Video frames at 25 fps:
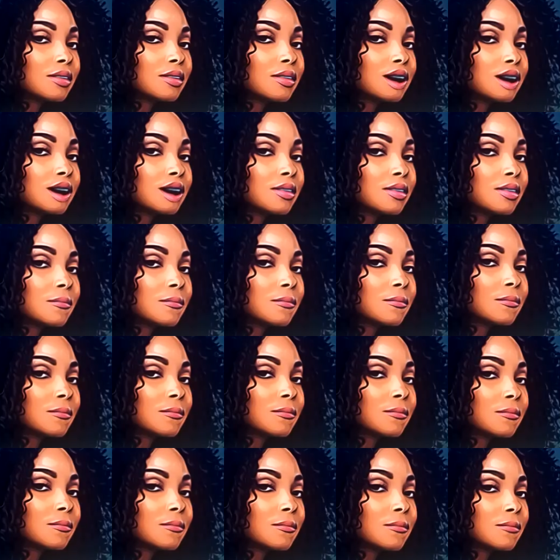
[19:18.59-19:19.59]
So Sheree
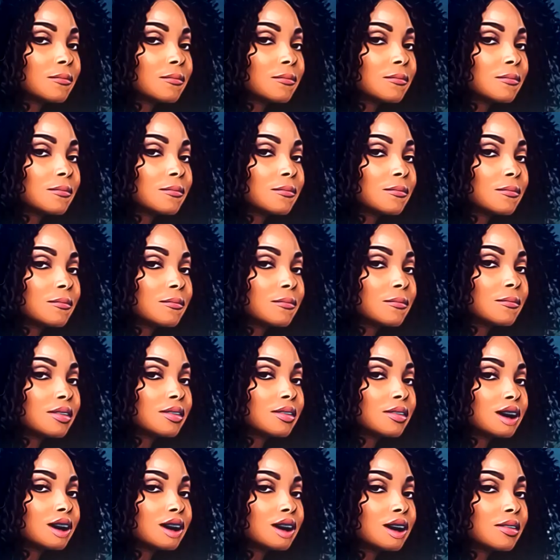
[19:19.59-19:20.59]
was like, I feel like we're being
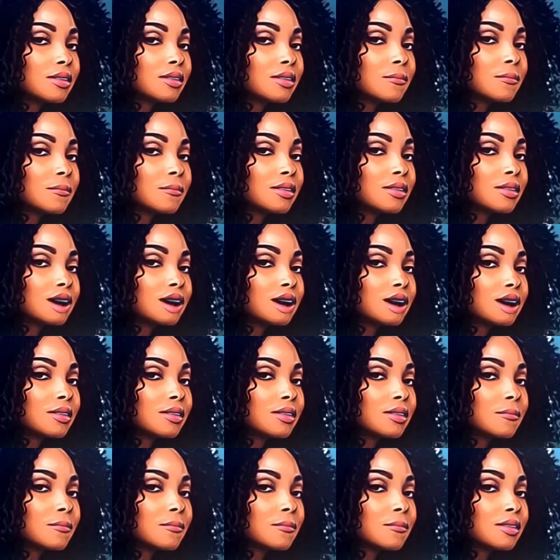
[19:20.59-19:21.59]
fake right now. Y'all are being
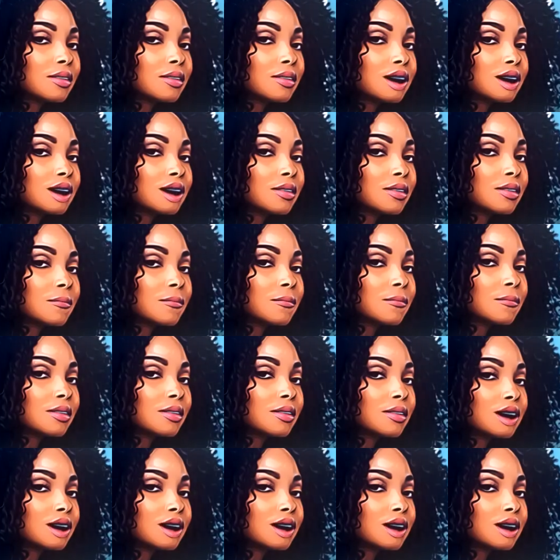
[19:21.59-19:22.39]
fake at this table.